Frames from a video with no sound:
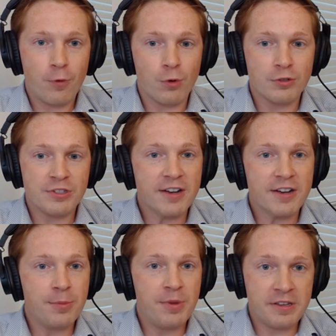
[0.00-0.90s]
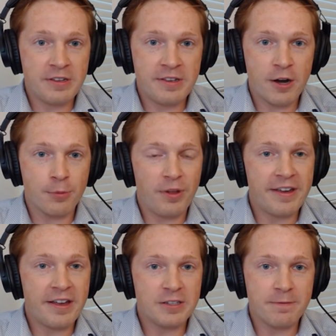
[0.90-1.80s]
for documenting e-care
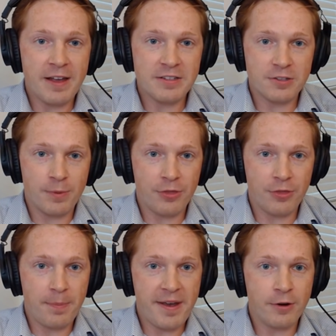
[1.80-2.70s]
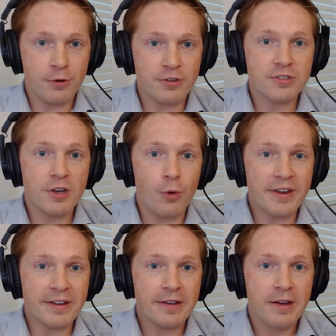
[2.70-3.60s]
plans if that's the route the payer is
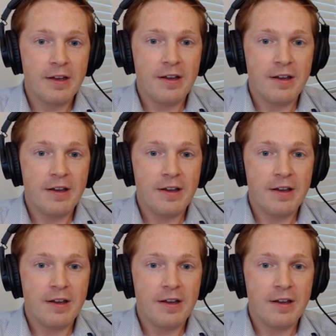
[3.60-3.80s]
going,